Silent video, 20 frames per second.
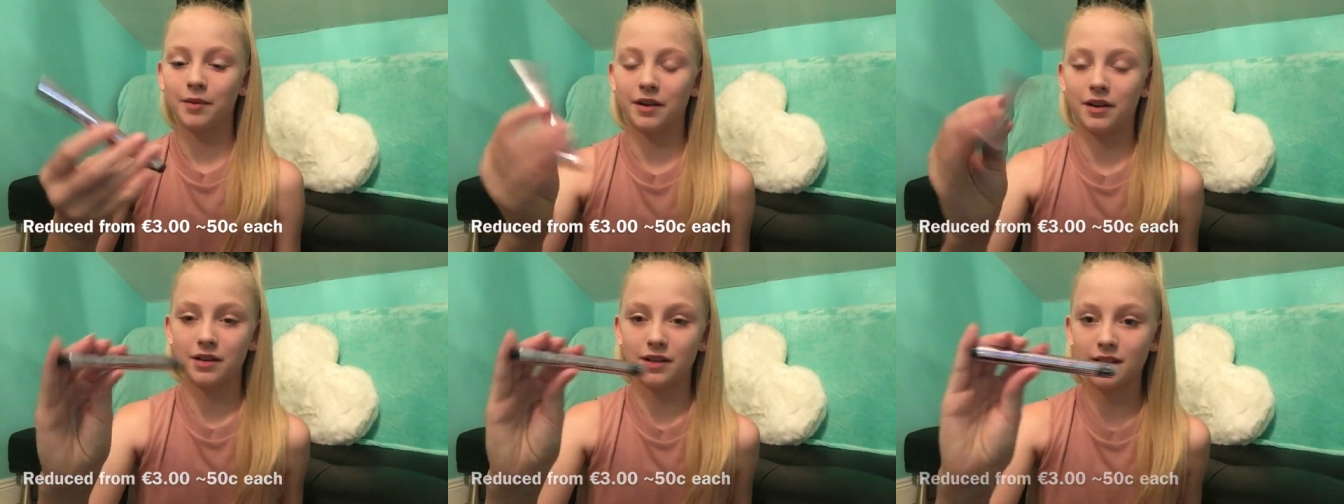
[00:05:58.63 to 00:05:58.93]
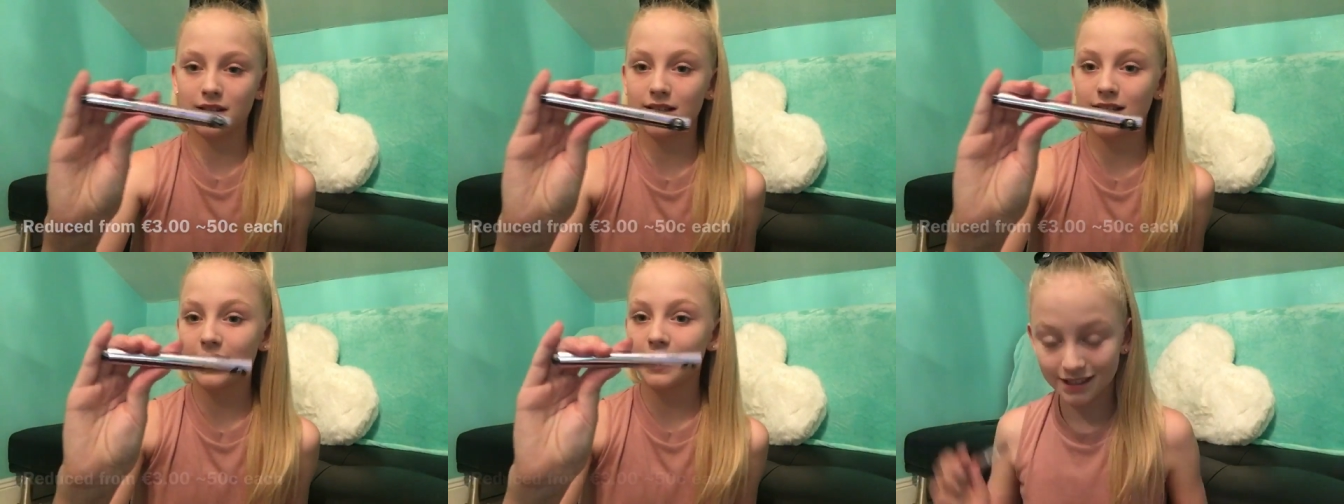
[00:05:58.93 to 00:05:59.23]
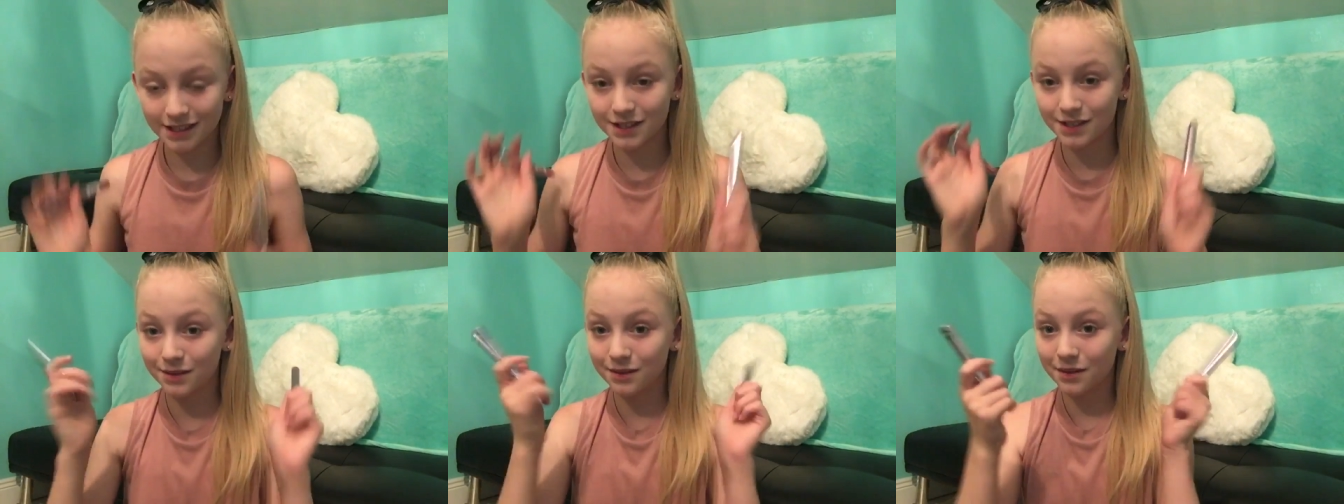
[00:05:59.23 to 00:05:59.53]
but
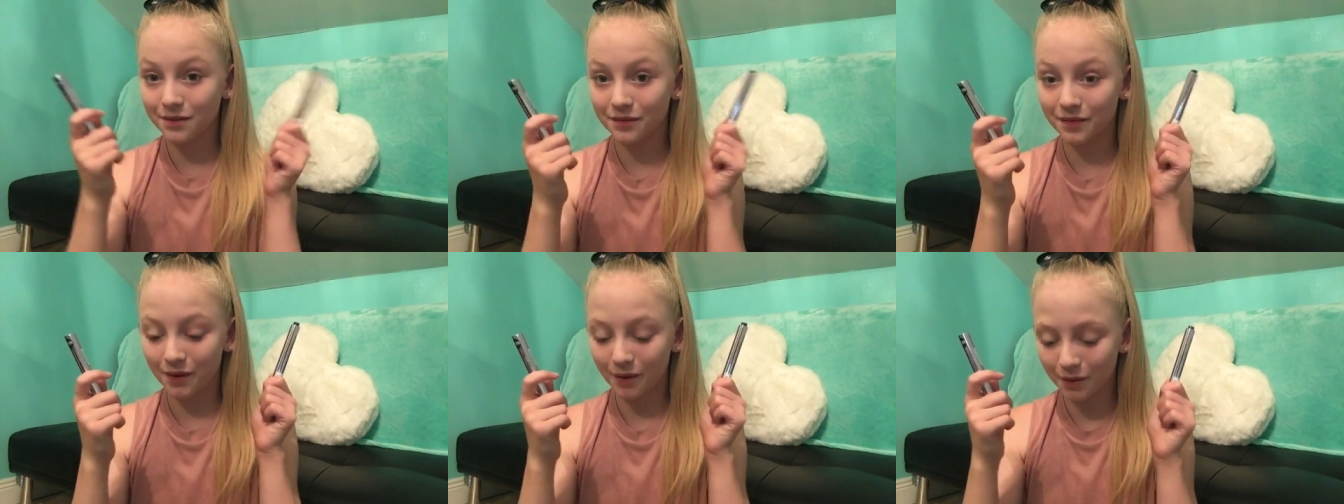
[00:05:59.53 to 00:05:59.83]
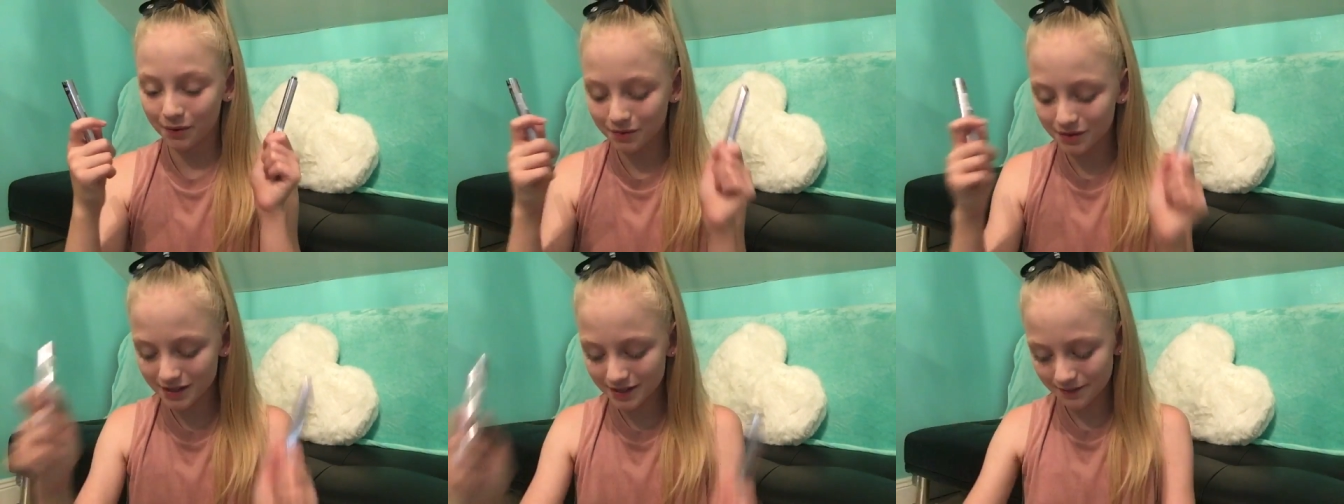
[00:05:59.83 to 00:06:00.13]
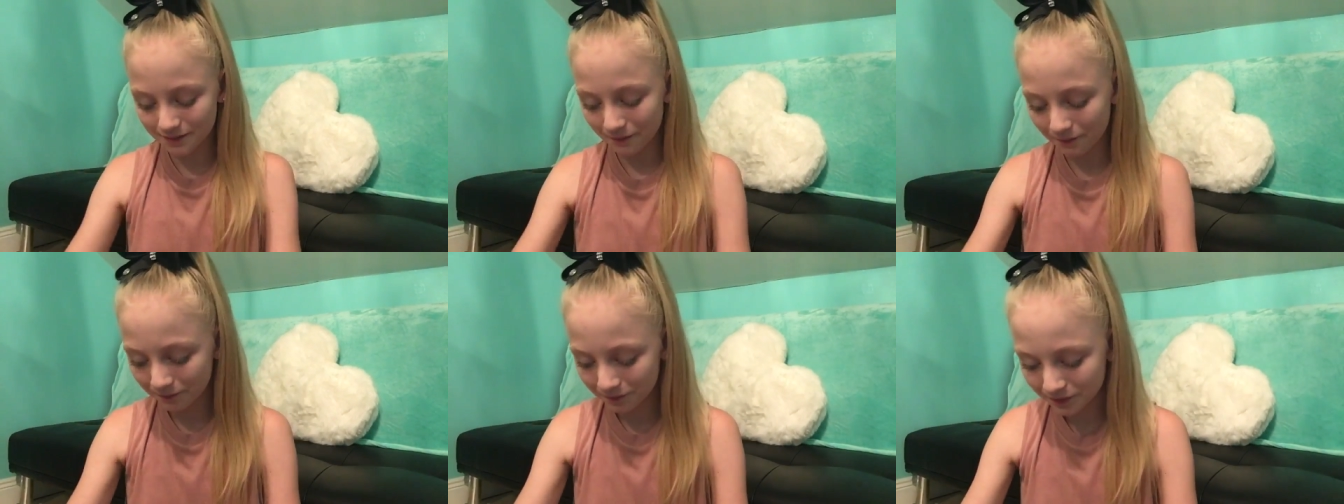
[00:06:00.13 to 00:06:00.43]
two of those.
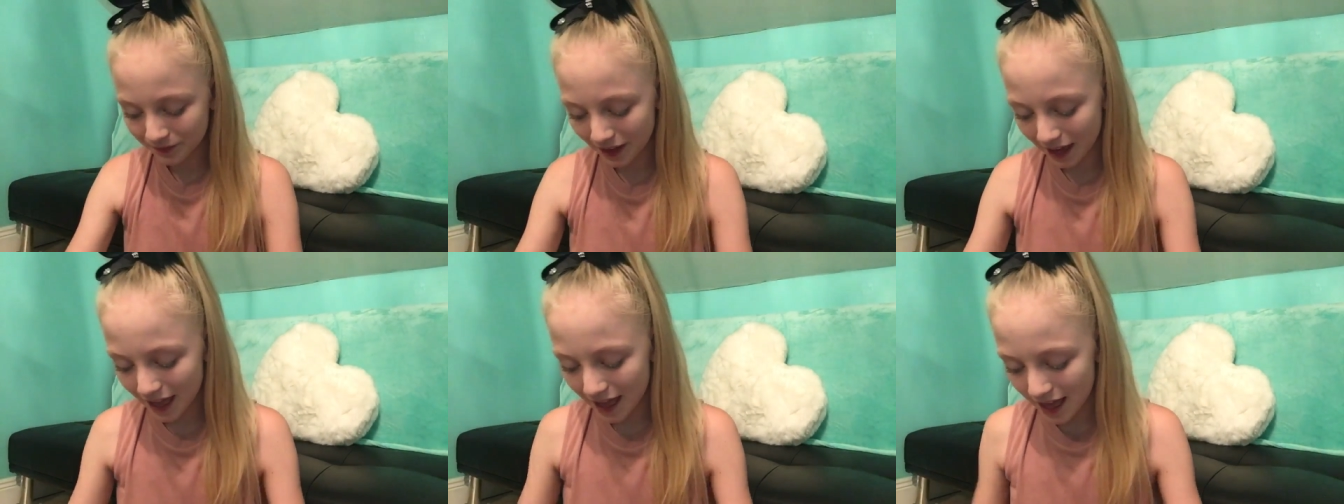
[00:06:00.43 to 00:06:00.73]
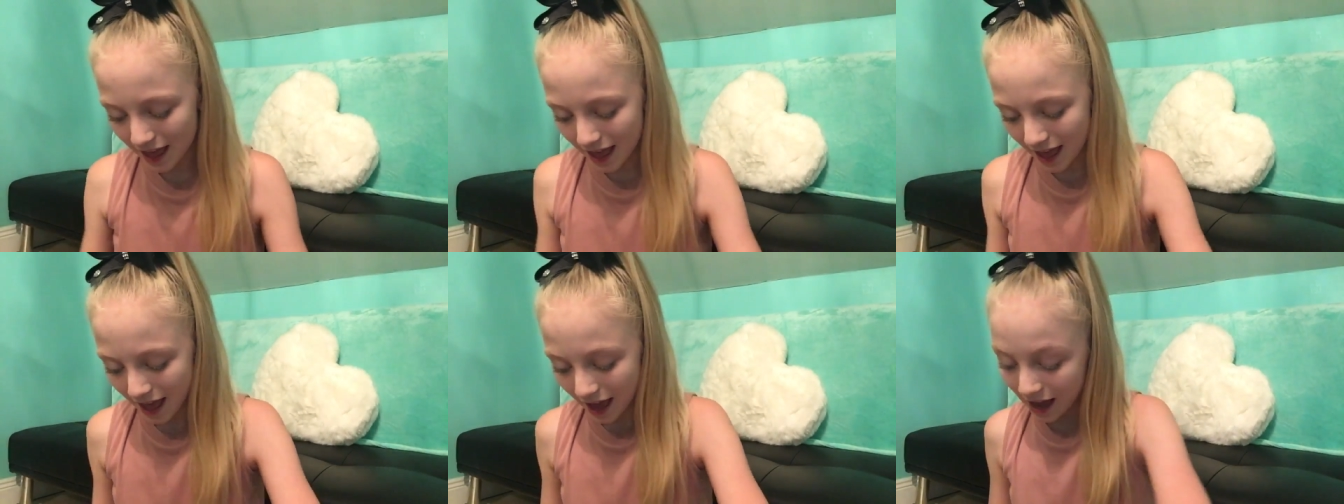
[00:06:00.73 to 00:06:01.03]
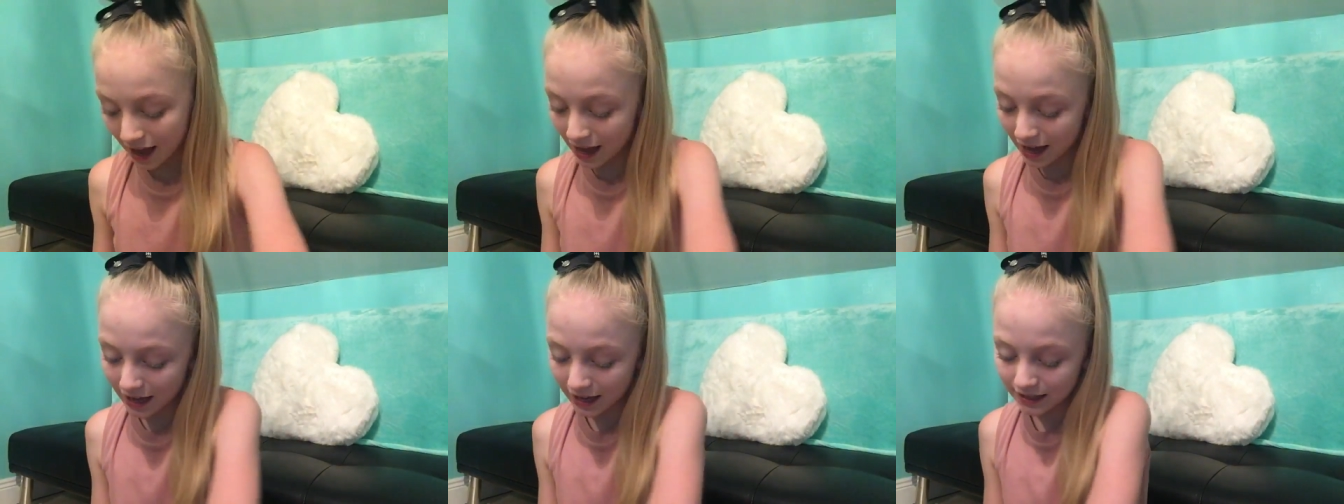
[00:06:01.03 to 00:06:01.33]

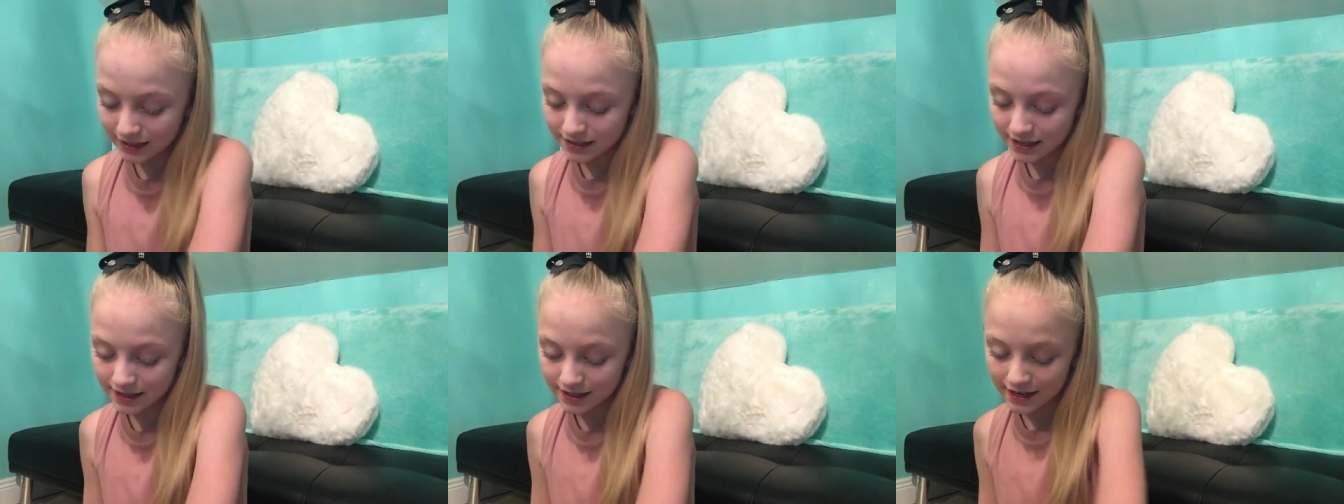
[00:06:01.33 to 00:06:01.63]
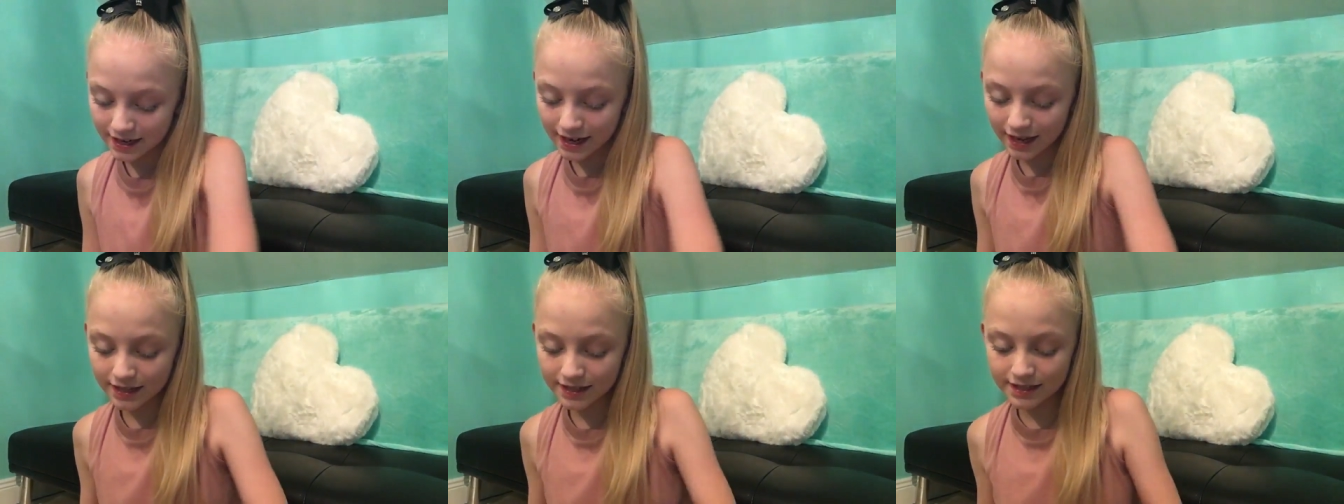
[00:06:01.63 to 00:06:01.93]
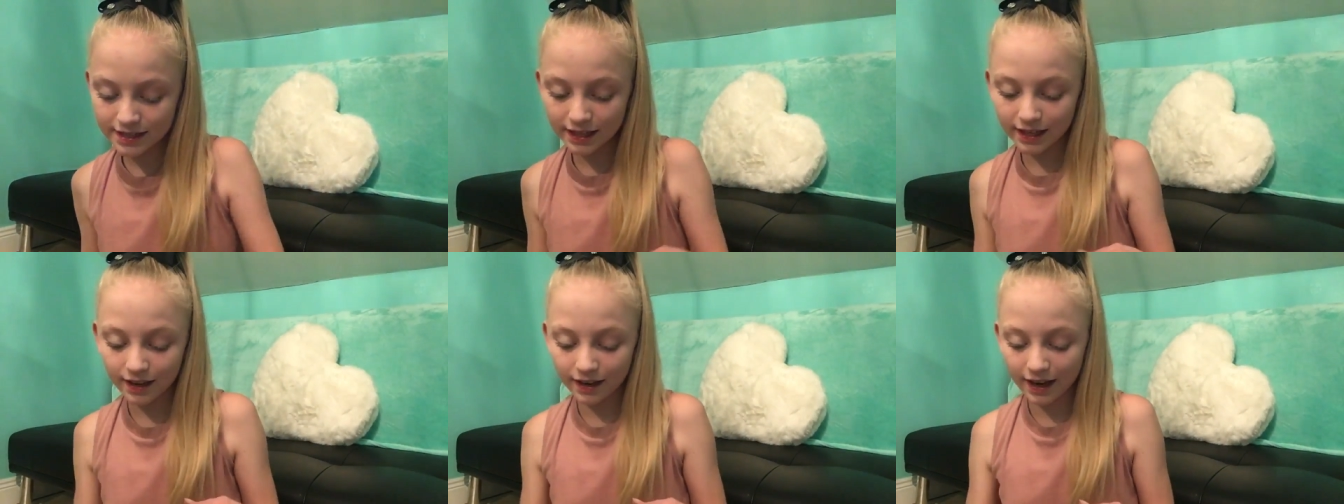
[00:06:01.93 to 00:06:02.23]
And the next
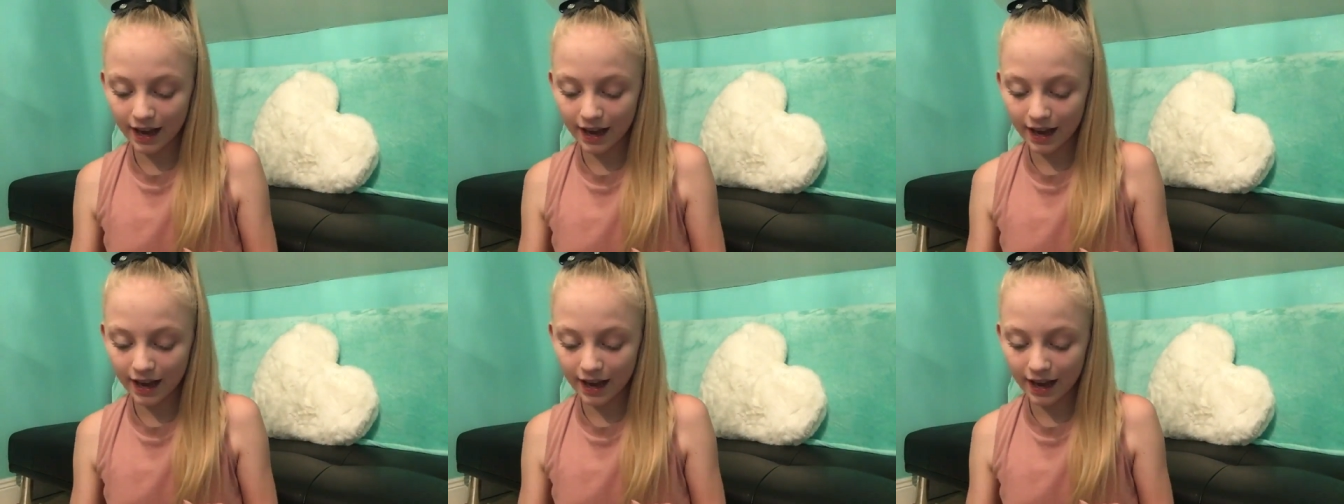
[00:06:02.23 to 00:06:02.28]
thing I